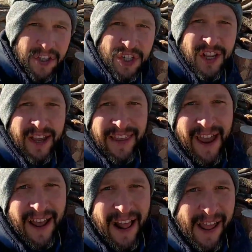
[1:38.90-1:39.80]
Just
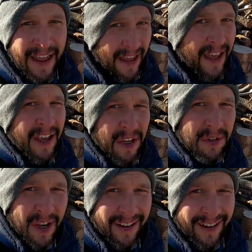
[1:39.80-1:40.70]
like that.
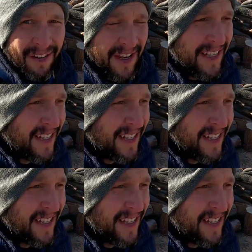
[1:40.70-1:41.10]
You saw how